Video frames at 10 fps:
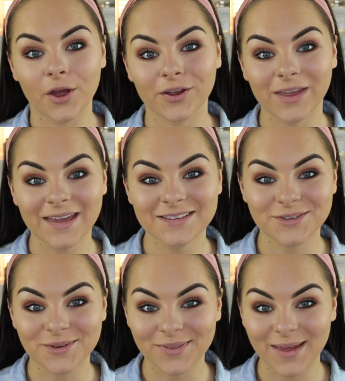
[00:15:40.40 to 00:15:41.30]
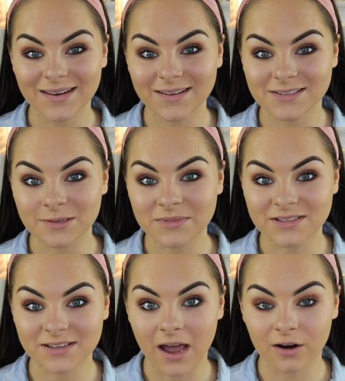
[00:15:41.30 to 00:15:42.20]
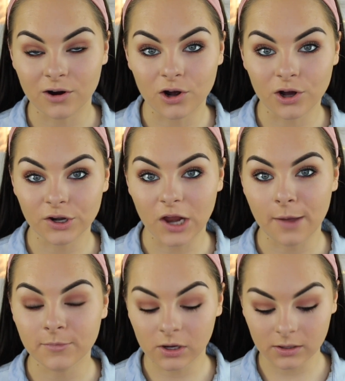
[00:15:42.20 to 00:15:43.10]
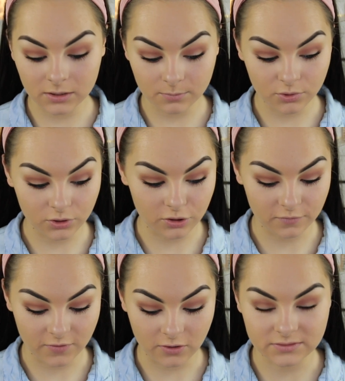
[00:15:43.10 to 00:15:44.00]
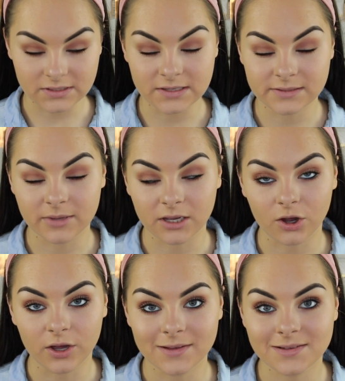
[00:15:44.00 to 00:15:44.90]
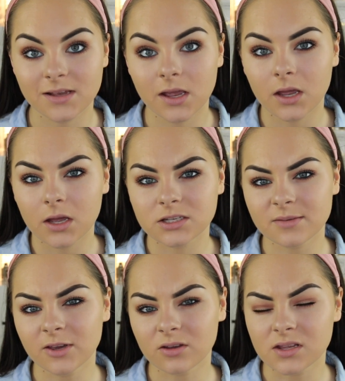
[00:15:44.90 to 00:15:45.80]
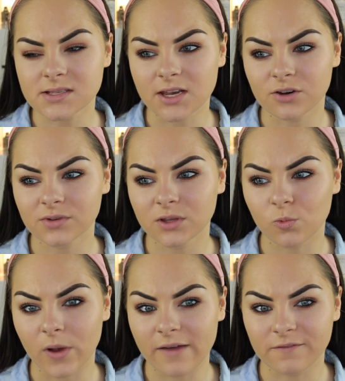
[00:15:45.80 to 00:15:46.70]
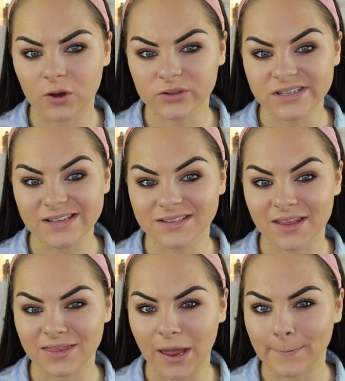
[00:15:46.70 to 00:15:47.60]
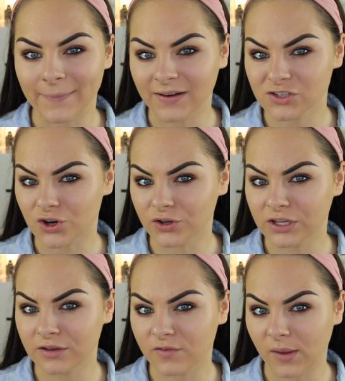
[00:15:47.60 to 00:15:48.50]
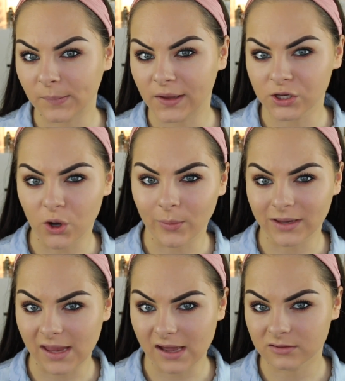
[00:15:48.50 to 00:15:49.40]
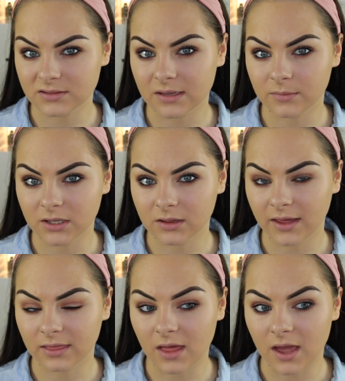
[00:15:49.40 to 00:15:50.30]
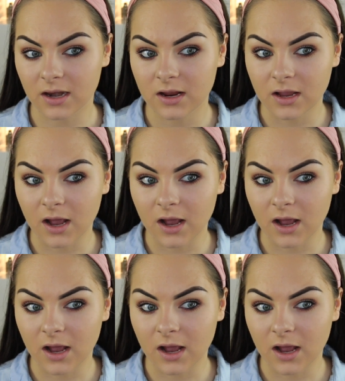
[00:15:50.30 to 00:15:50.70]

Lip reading: Okay, so that is the mascara on. I'm not going to put on falsies because, to be honest, I don't really wear falsies that much, only if I'm like going out or something like that.